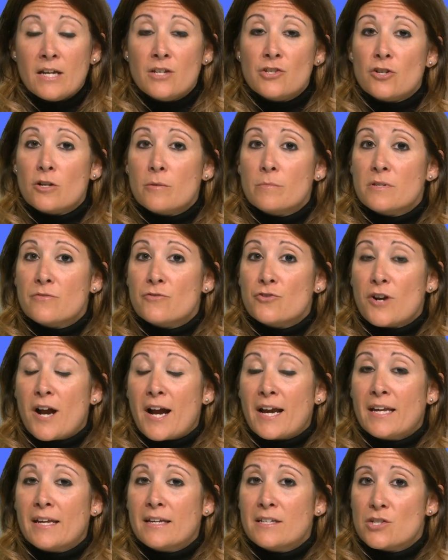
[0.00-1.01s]
in terms of
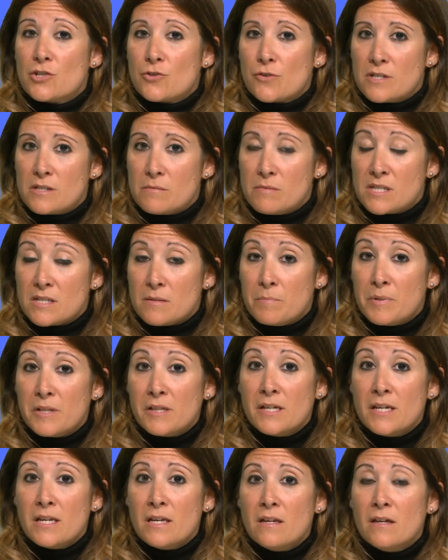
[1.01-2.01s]
tracking its
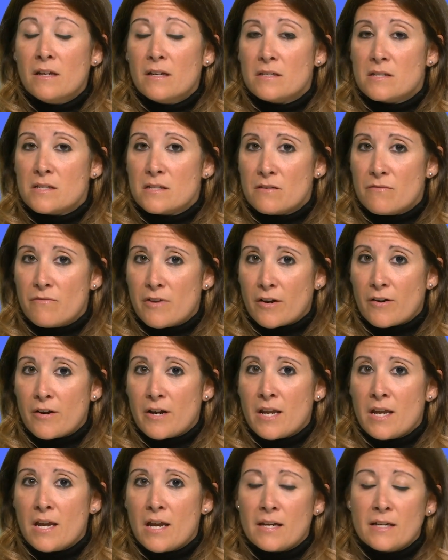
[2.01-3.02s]
transmissibility, its
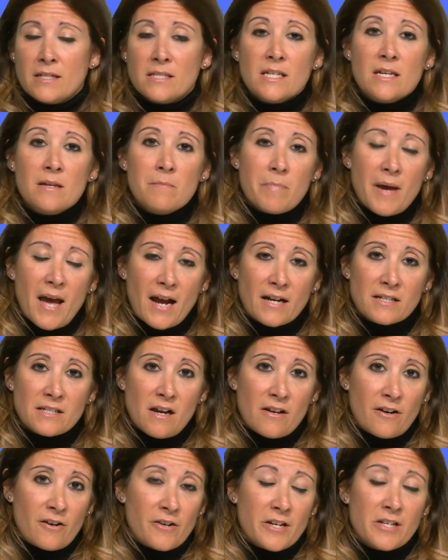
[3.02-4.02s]
severity, and its impact
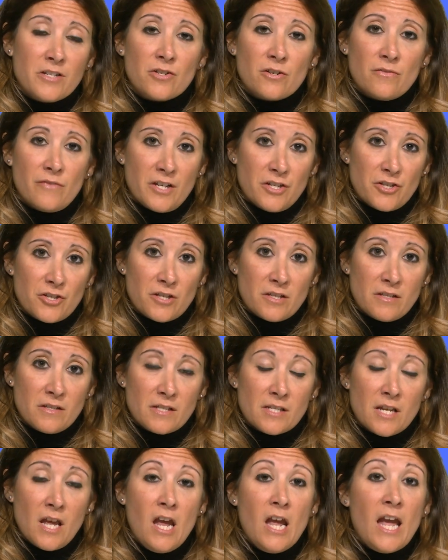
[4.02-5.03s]
on our
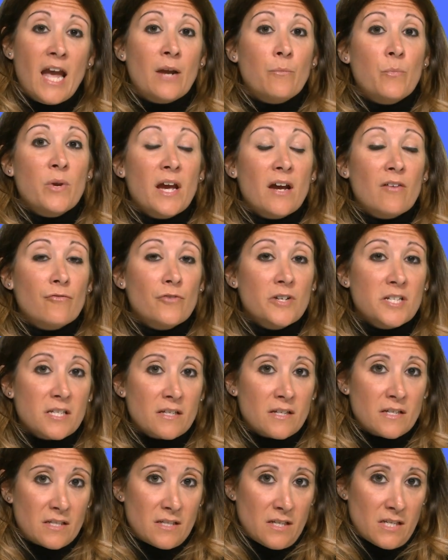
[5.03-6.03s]
interventions. And we have
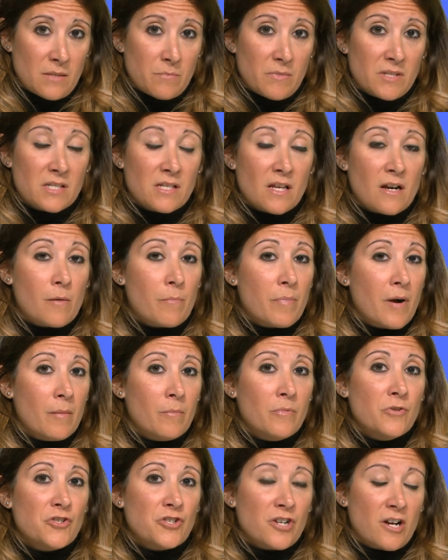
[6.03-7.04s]
risk assessments that are
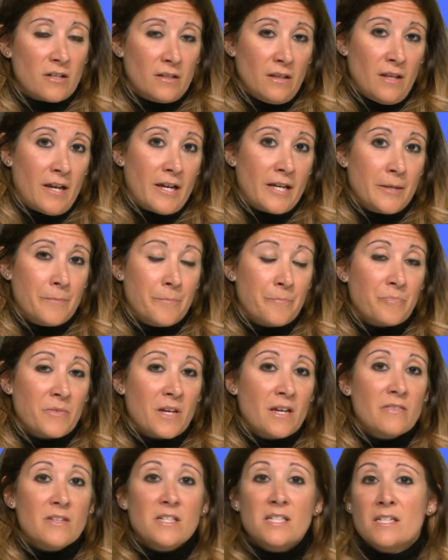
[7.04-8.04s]
published online.
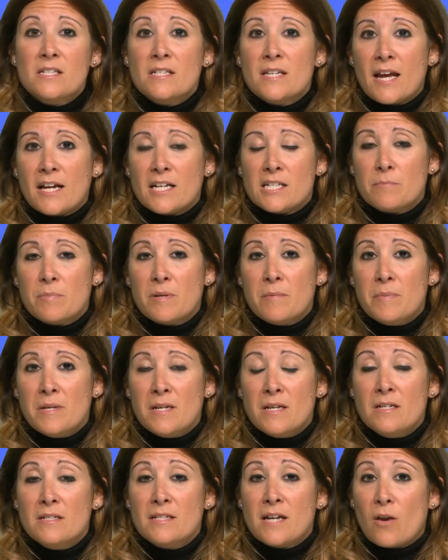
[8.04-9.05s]
This is X B
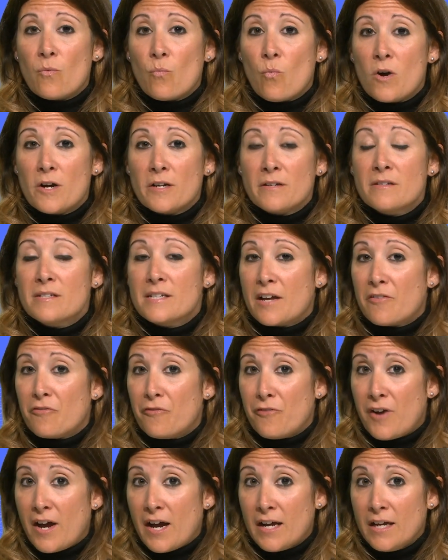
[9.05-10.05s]
B dot one dot
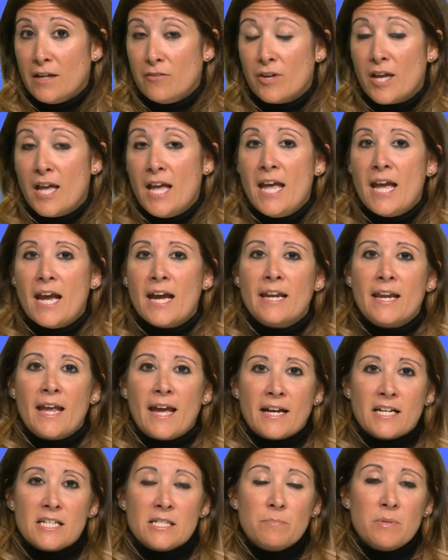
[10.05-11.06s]
five and
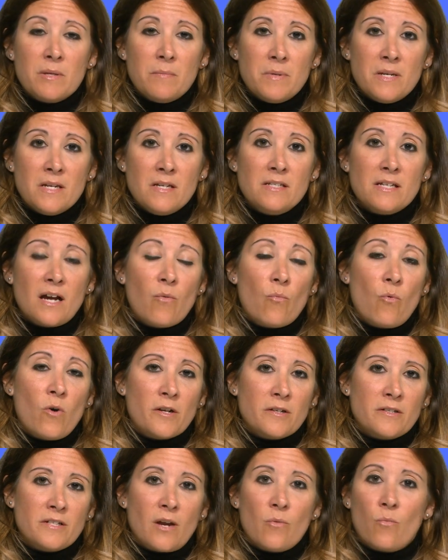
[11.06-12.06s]
X B B dot
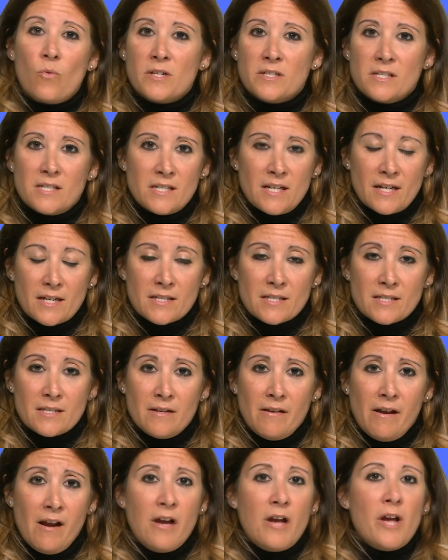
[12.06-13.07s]
one dot
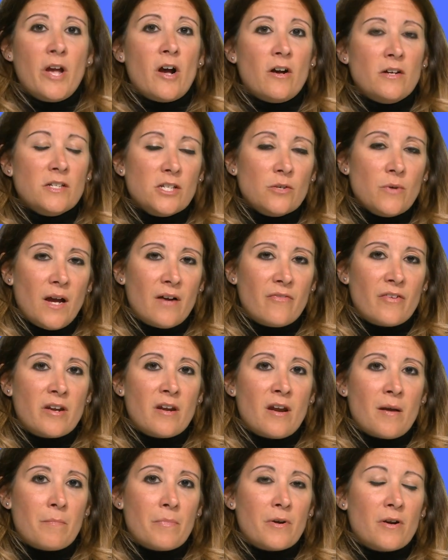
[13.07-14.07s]
sixteen. We also have a
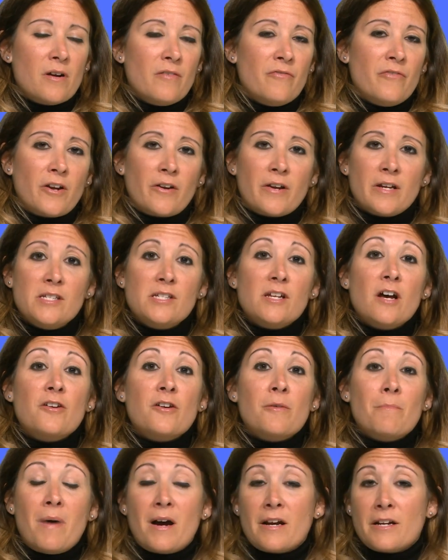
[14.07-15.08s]
number of variants
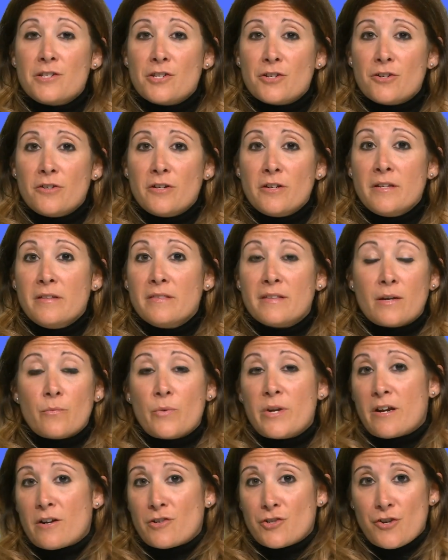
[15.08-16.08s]
under monitoring that
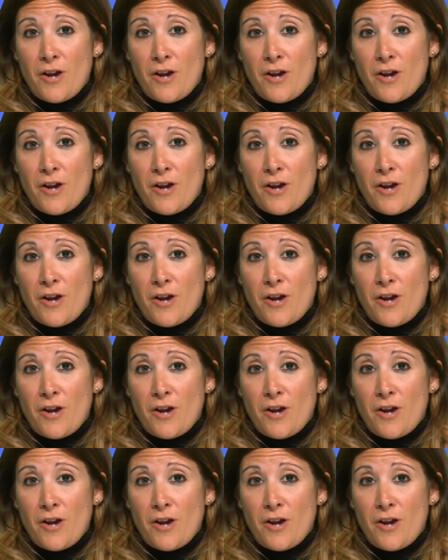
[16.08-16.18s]
we are